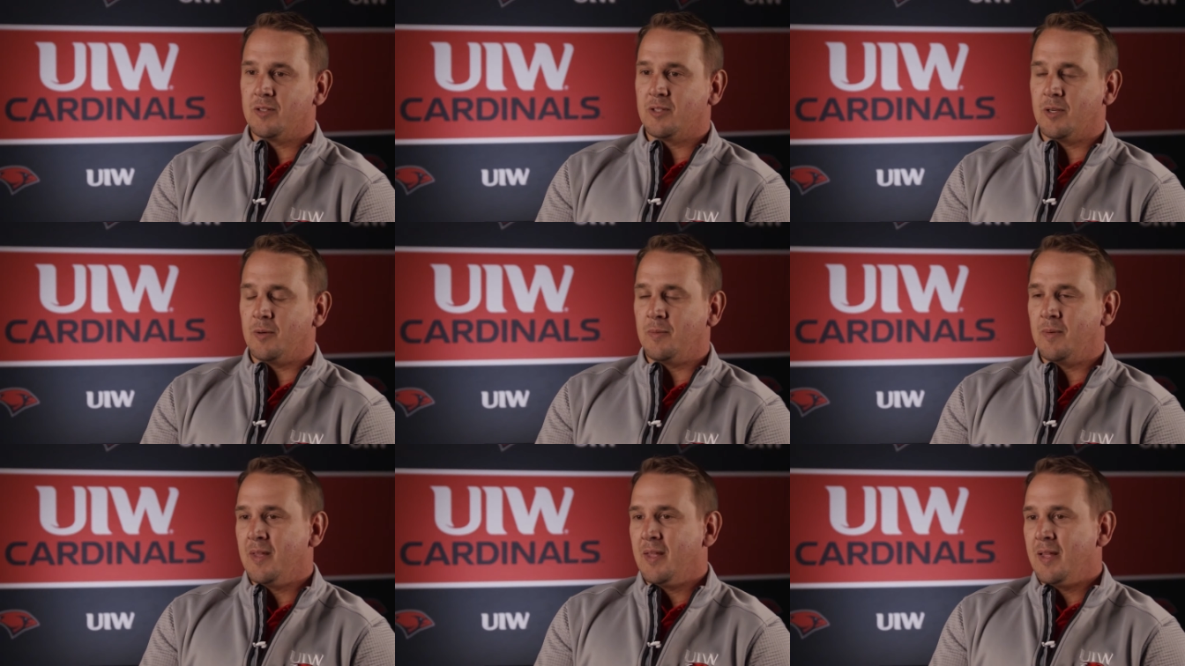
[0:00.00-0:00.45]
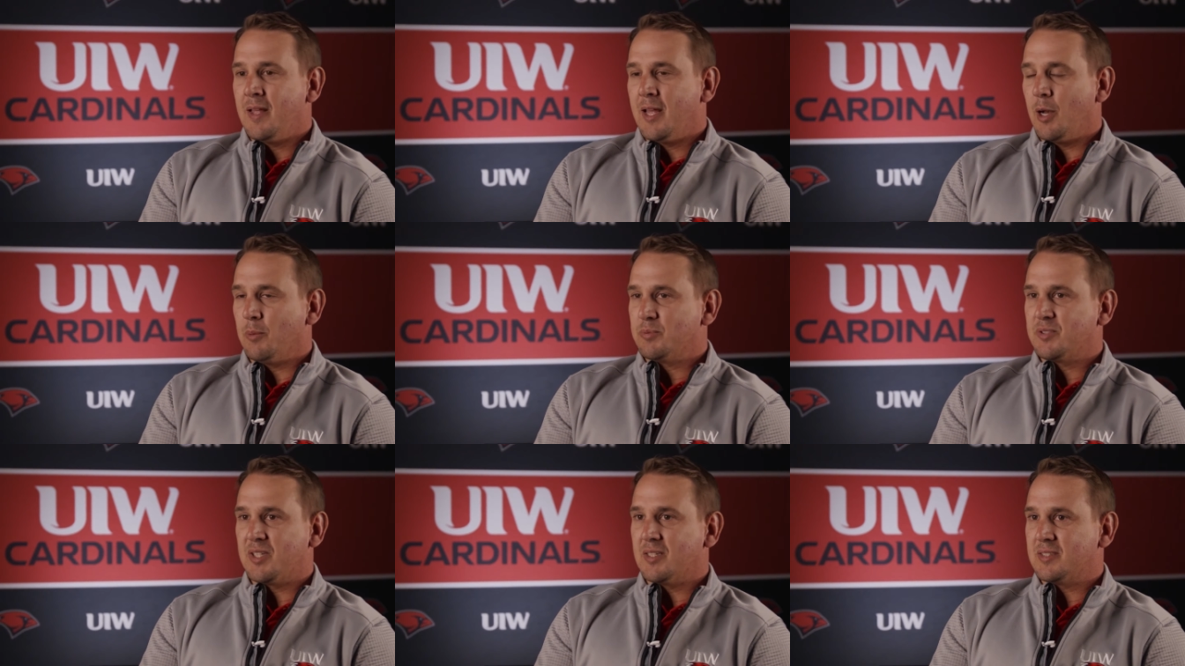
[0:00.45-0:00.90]
So
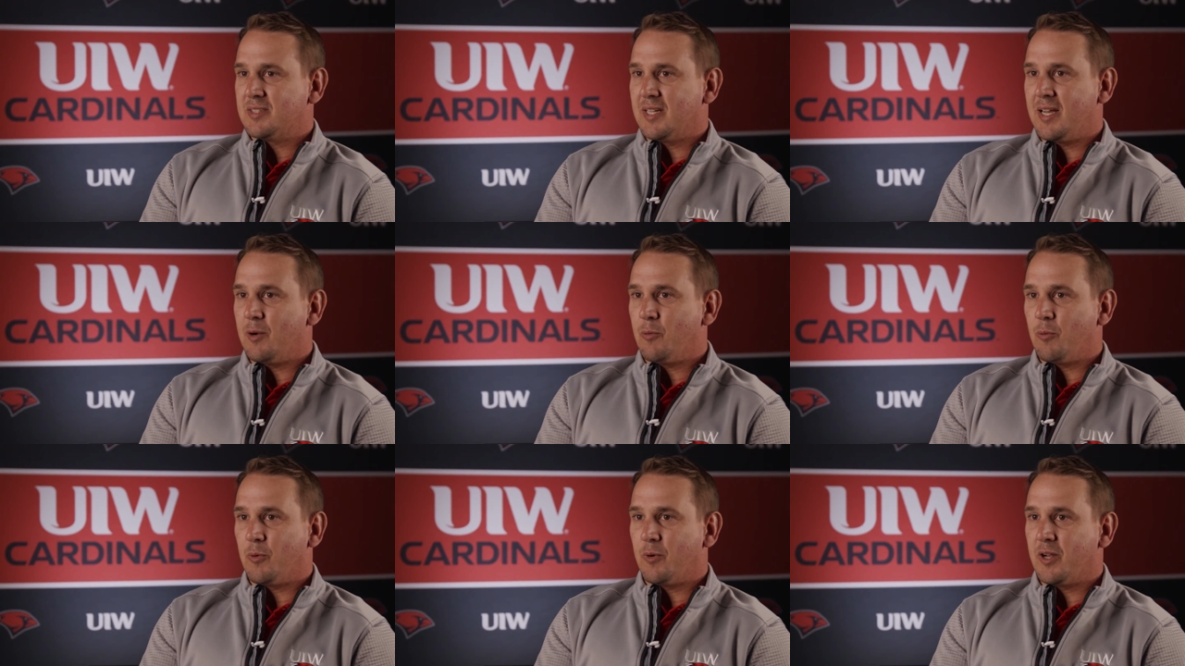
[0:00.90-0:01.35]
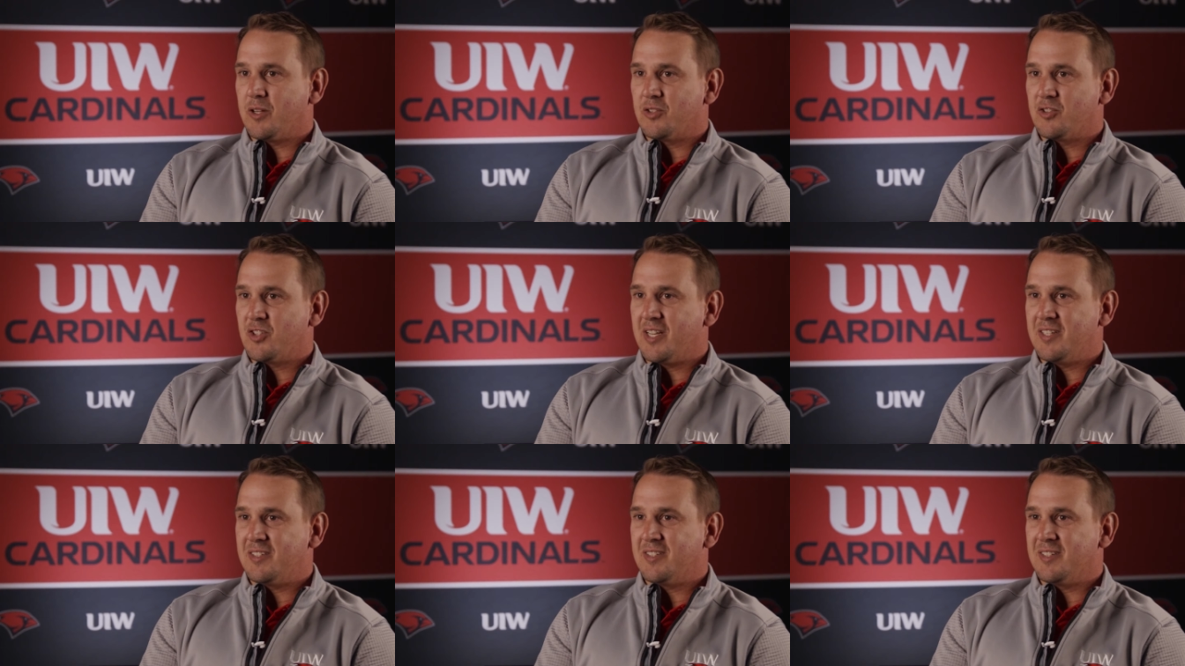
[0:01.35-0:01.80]
helps us out. We're not
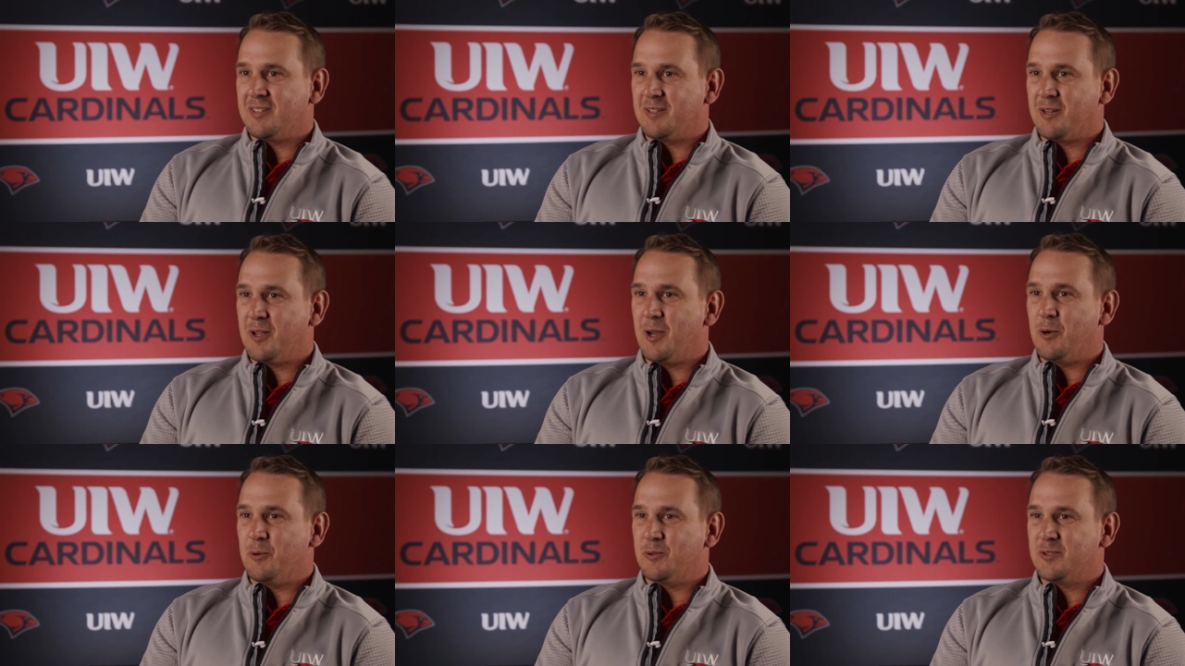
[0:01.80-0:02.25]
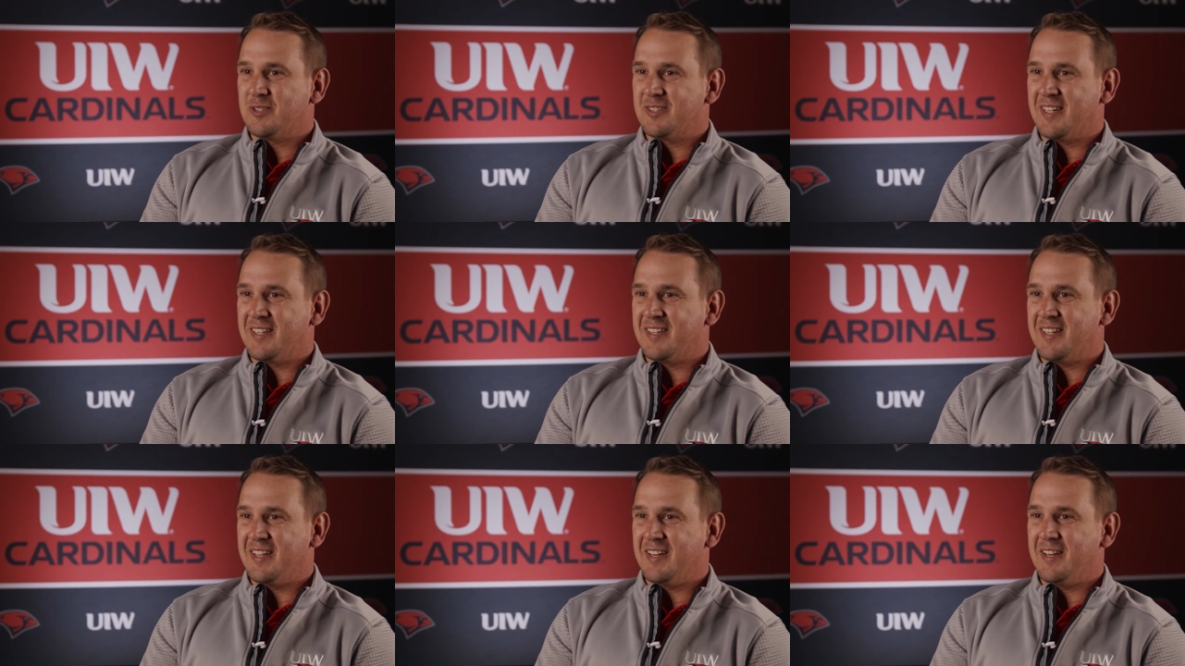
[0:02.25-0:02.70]
chasing ghosts
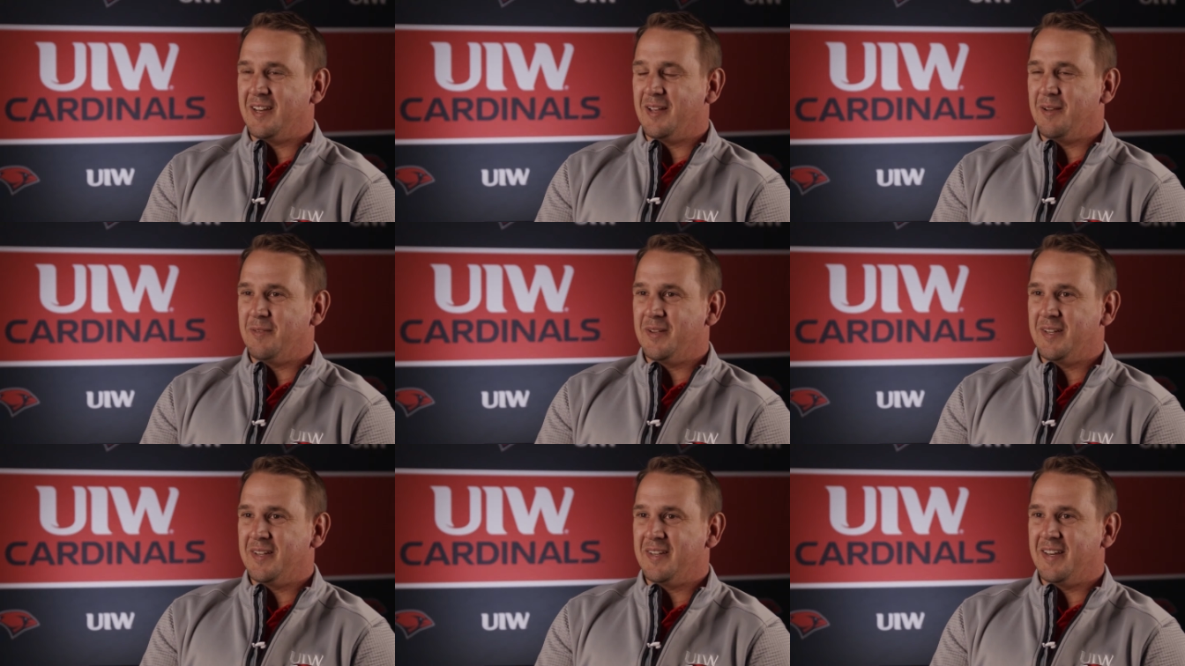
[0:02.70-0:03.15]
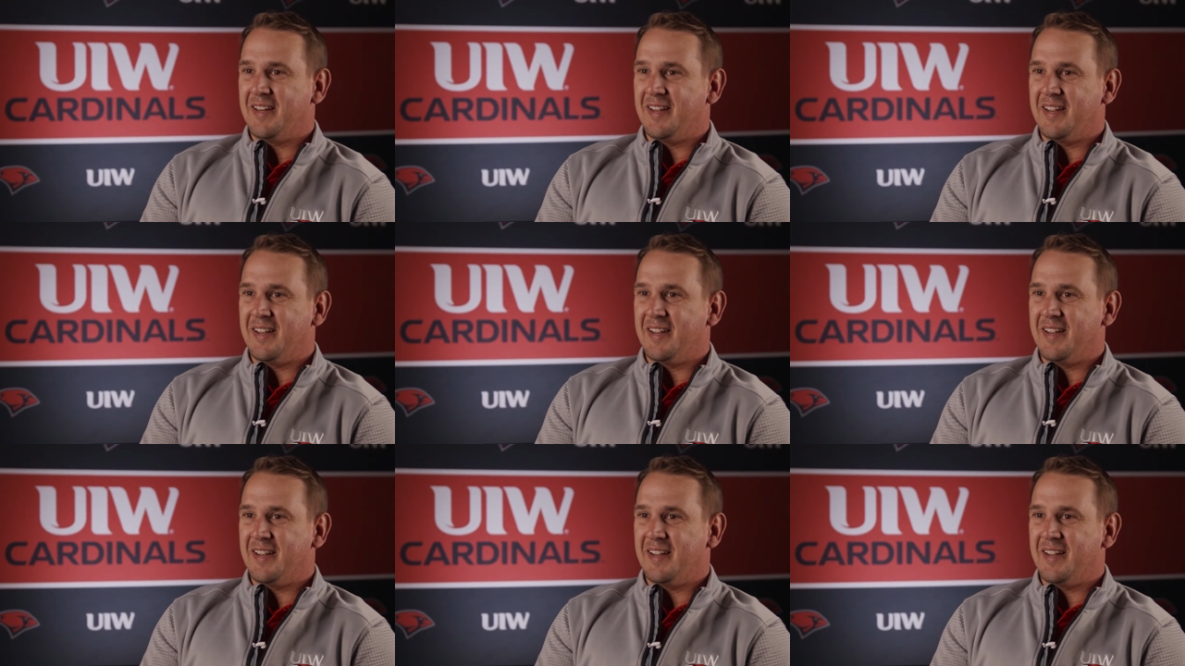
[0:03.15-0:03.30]
at the end of it,